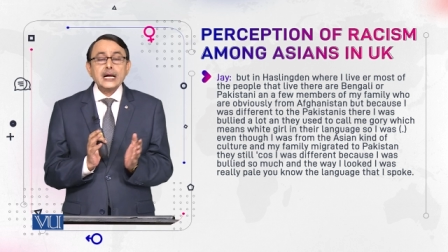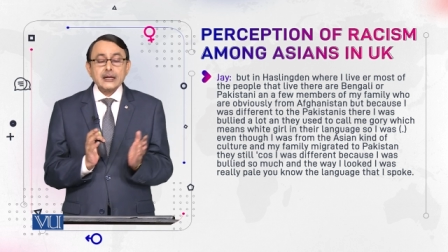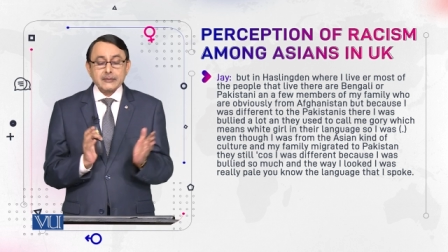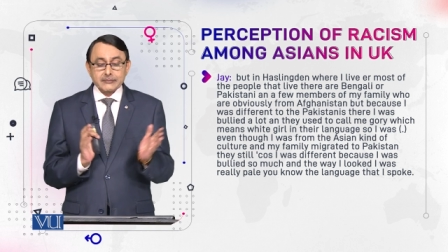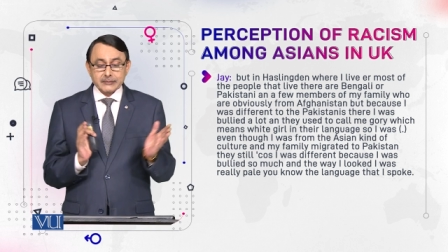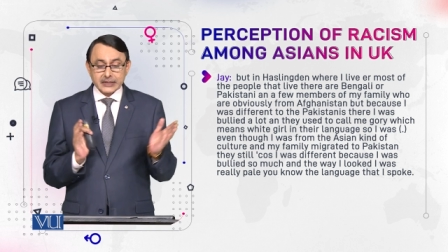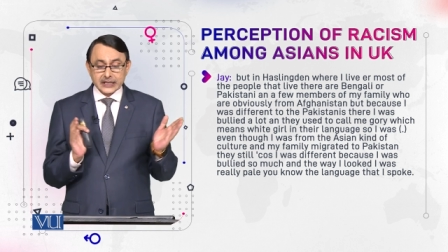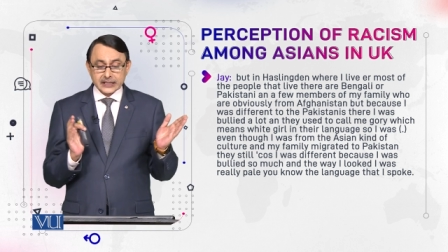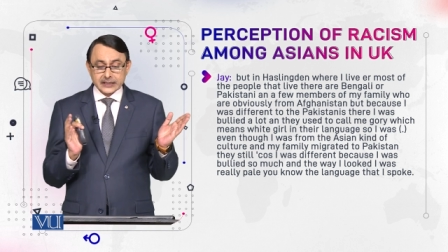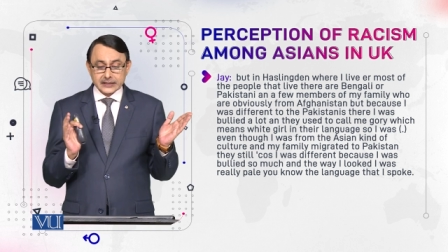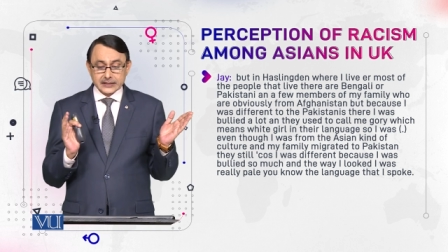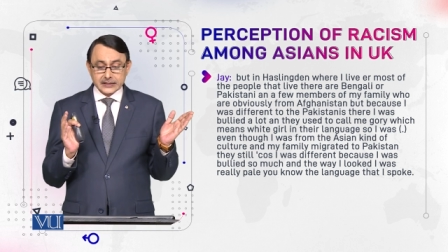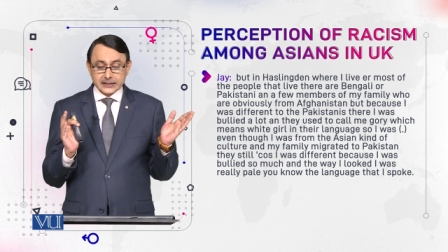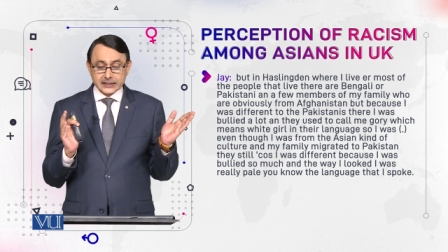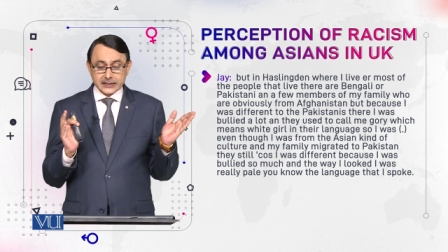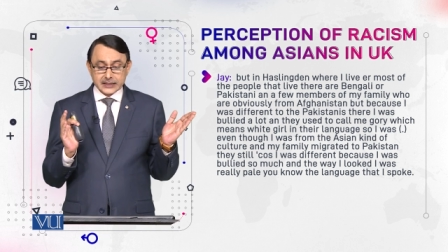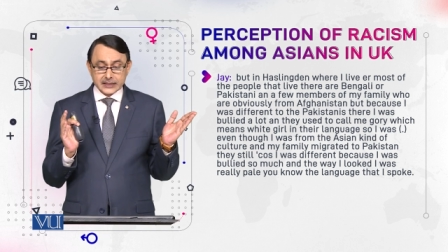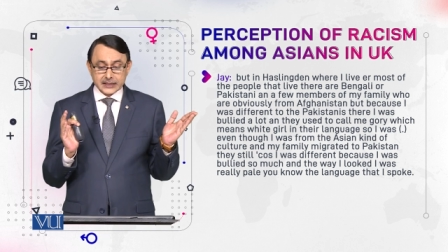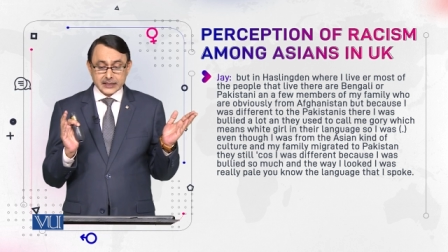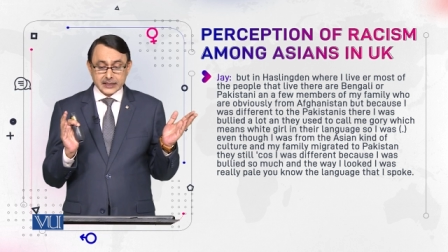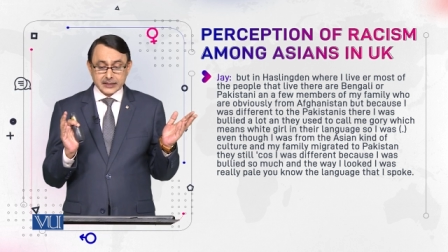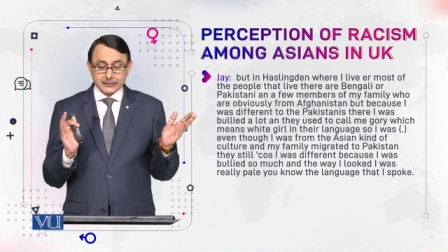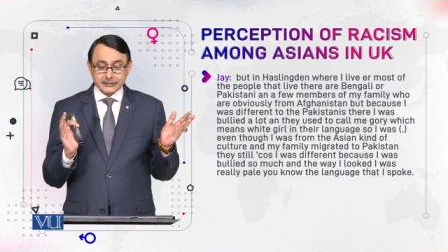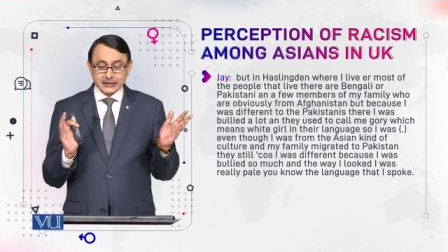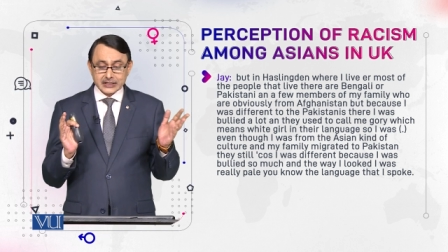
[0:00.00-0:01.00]
but
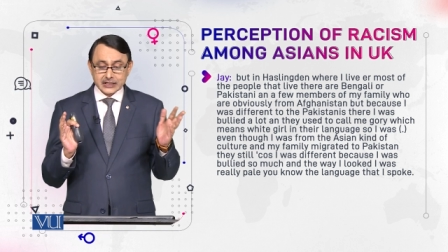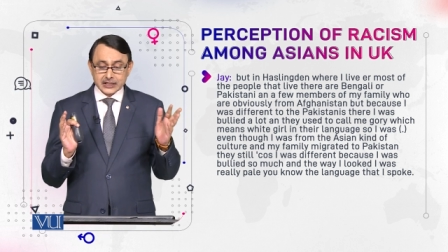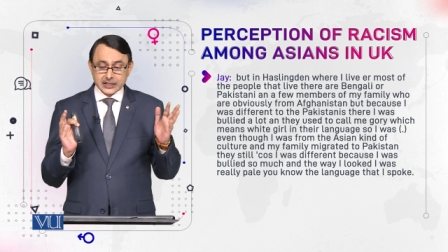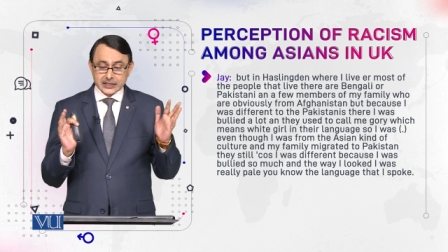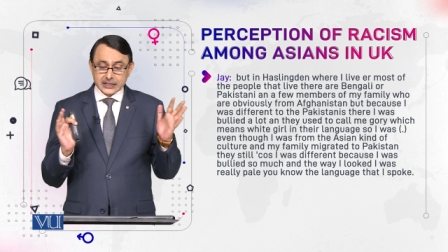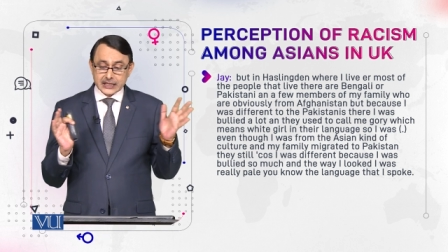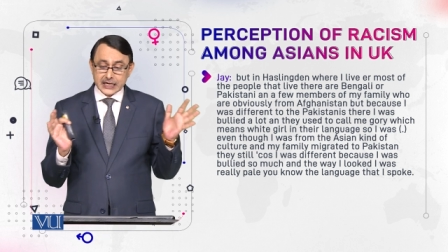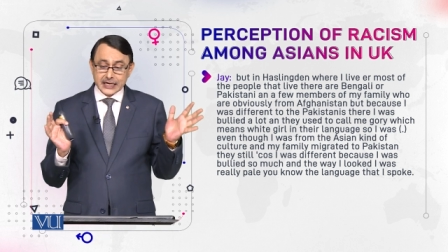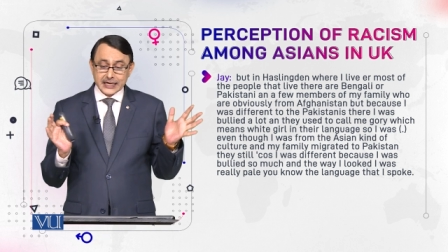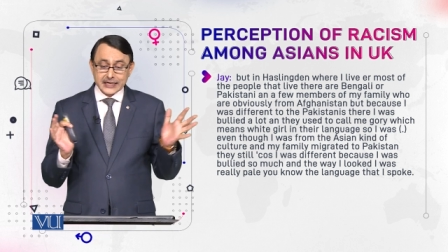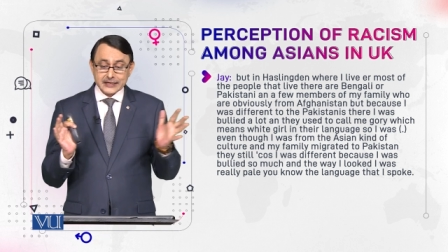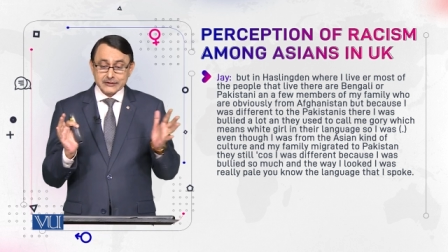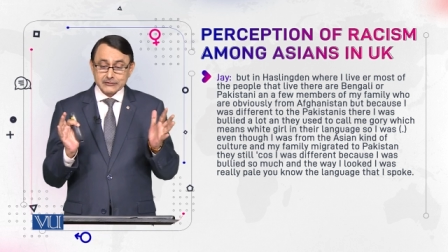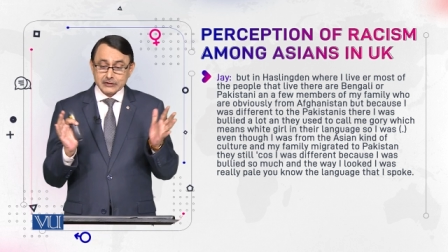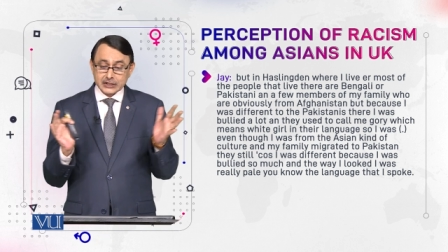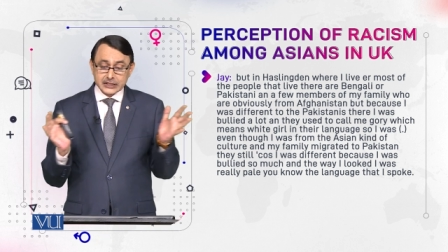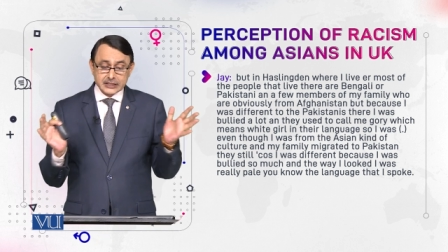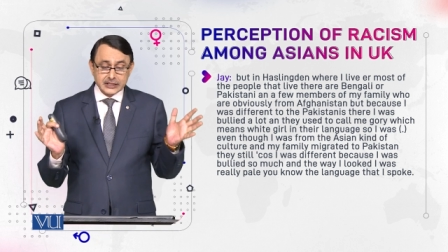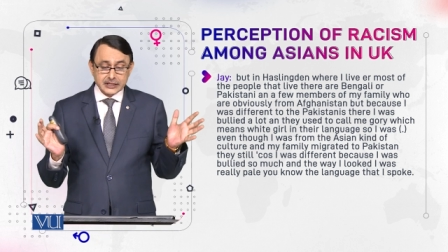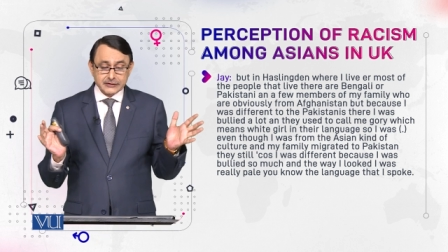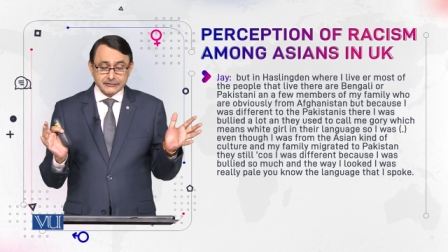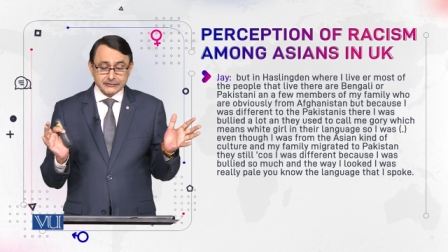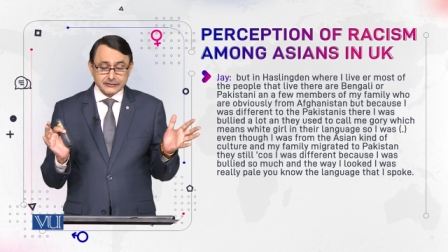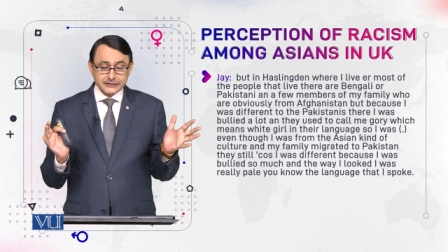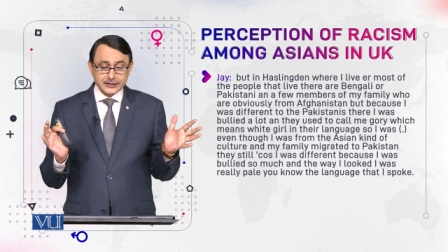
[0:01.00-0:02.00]
uh, because I was
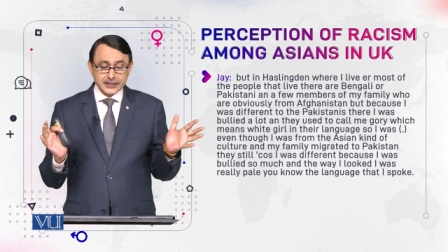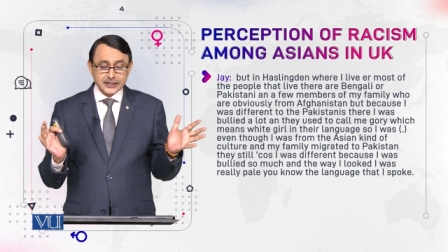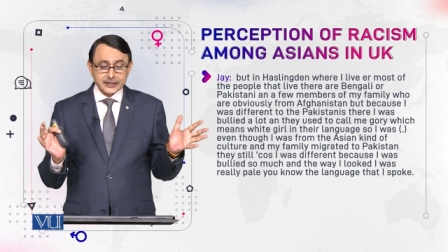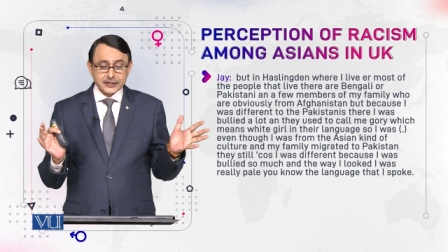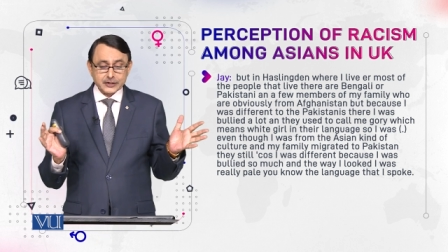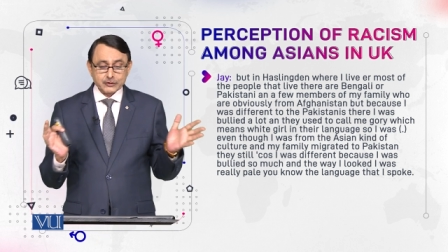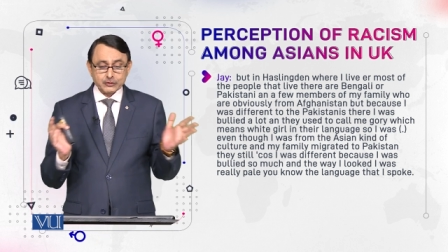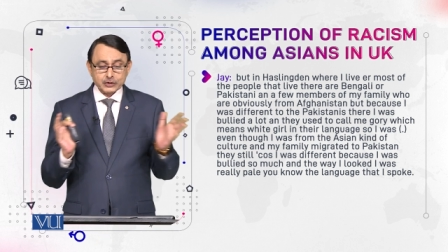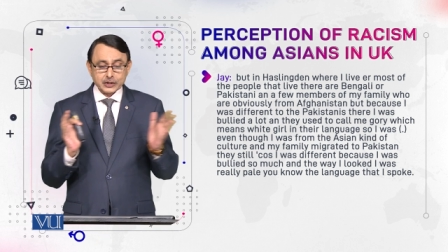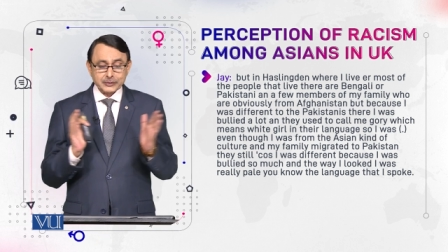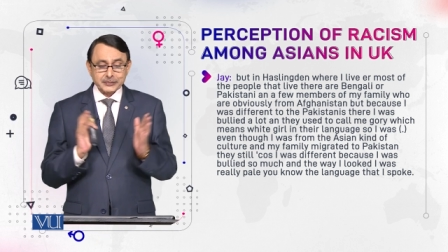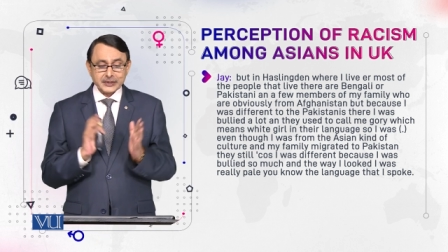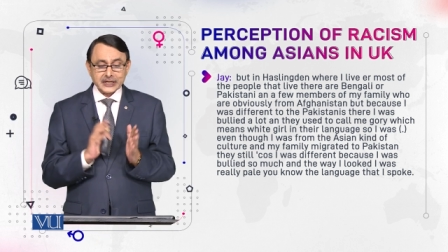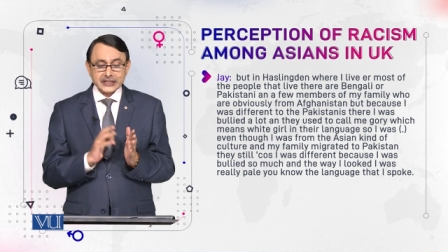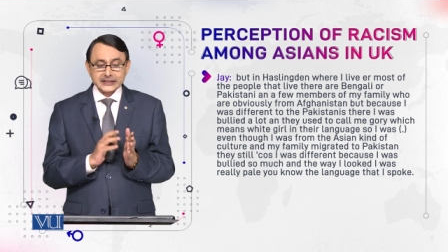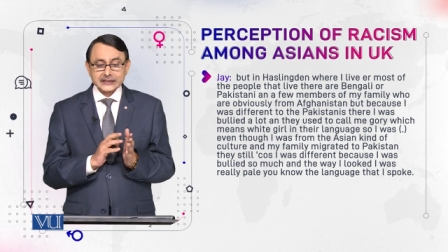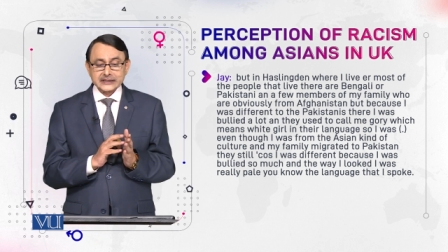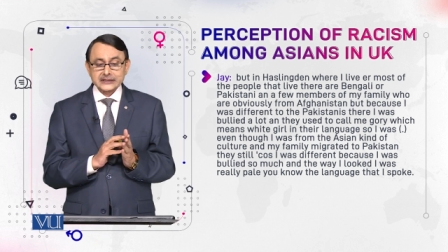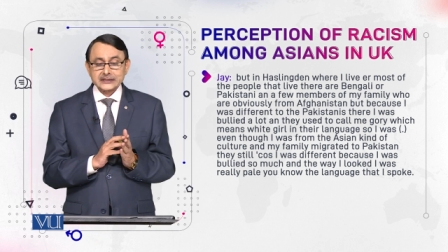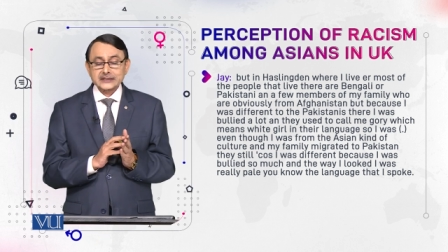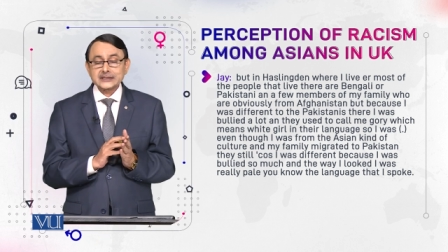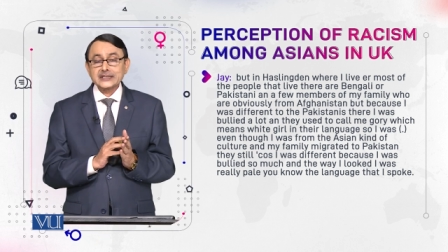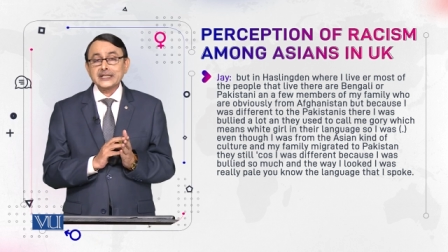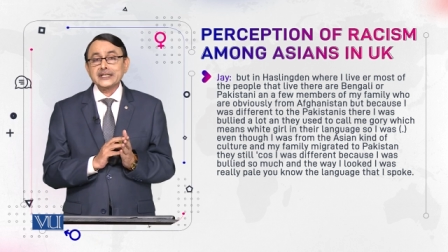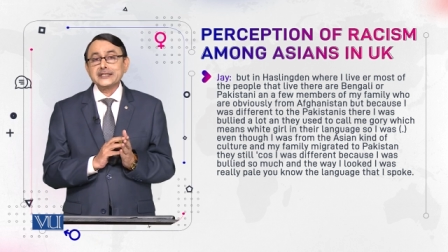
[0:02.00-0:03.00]
different to the
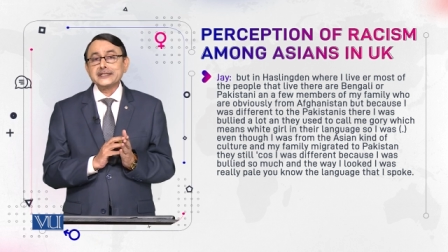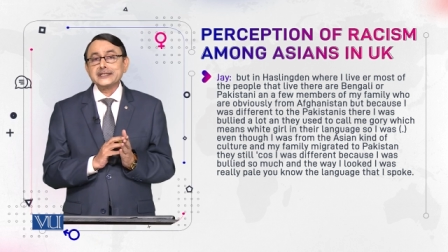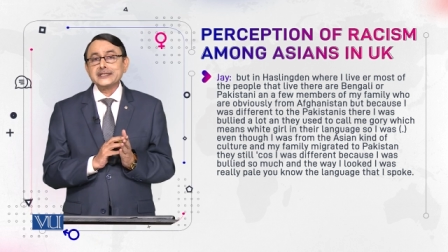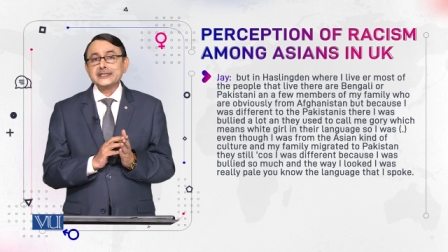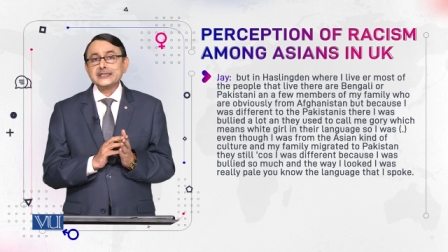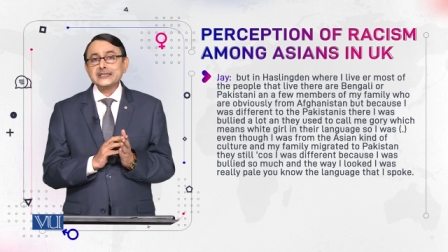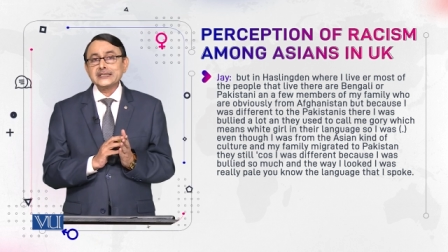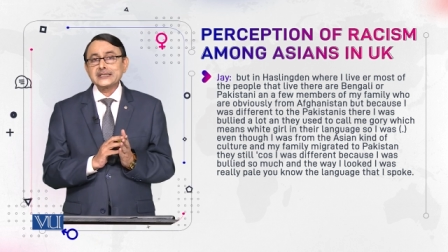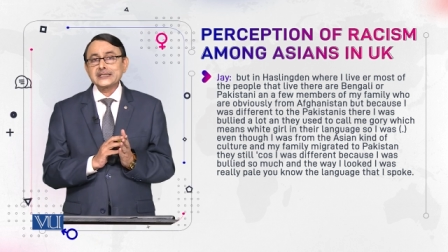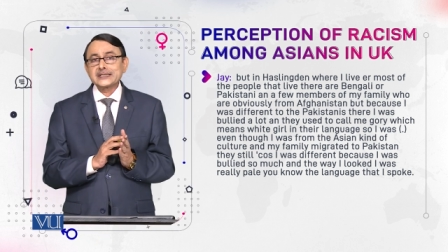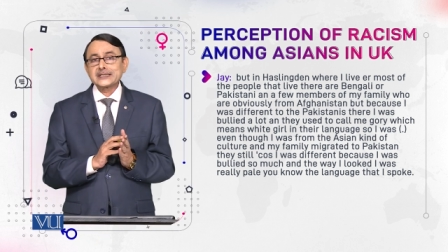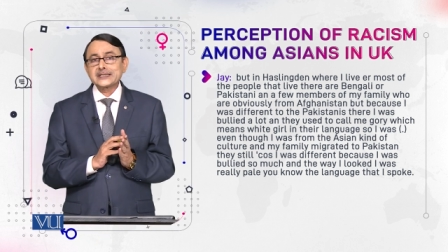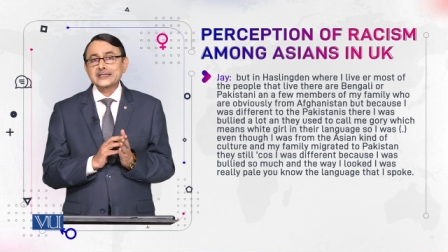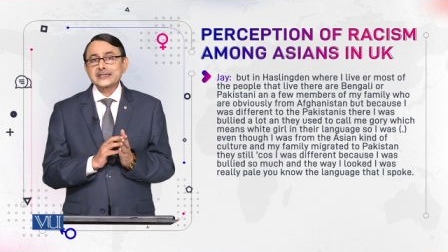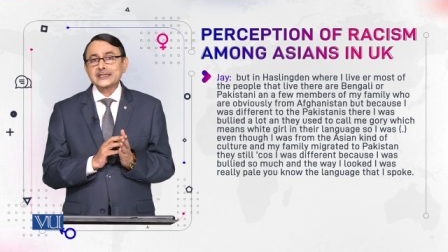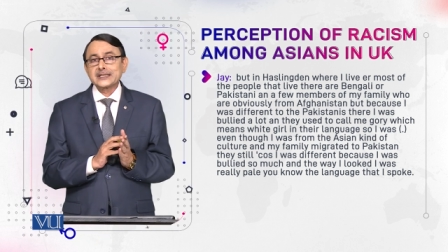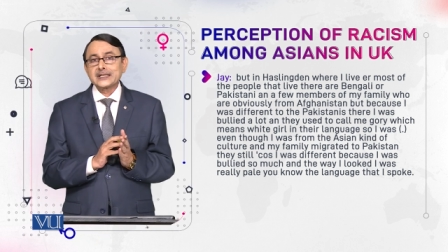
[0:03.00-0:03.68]
Pakistanis